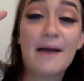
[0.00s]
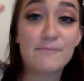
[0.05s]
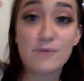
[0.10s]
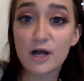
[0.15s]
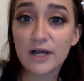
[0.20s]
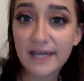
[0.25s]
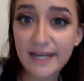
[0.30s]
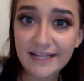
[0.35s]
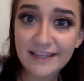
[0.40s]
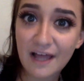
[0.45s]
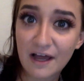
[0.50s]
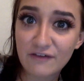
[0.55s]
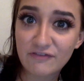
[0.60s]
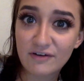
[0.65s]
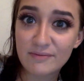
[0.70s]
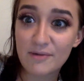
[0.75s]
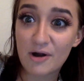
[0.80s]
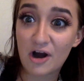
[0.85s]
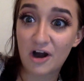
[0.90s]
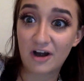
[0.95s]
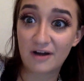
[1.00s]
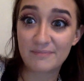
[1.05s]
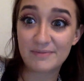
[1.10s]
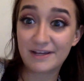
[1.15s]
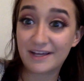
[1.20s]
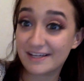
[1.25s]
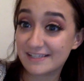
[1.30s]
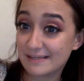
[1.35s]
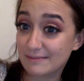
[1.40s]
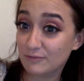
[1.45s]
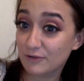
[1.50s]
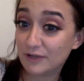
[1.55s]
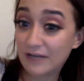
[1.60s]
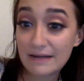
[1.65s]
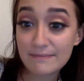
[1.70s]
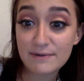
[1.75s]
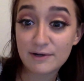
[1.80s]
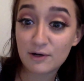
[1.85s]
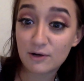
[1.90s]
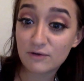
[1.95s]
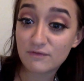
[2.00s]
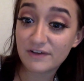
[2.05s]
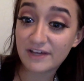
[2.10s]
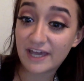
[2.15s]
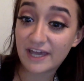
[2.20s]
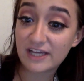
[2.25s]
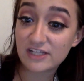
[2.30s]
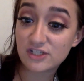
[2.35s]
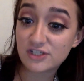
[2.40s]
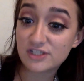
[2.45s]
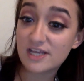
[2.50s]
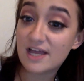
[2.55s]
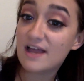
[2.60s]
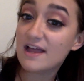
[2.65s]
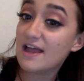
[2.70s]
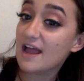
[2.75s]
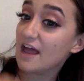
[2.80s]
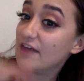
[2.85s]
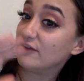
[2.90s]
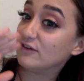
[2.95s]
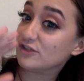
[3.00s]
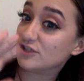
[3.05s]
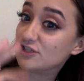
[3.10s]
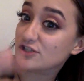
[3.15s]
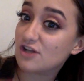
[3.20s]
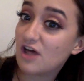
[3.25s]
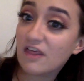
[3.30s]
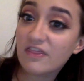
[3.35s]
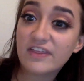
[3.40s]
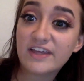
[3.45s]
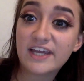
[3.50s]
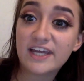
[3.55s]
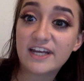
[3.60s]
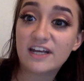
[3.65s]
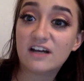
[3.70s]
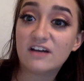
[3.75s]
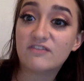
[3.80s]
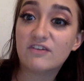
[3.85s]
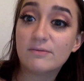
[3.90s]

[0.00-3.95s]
I'm not getting that from her because I'm looking at my notifications and there's nothing in here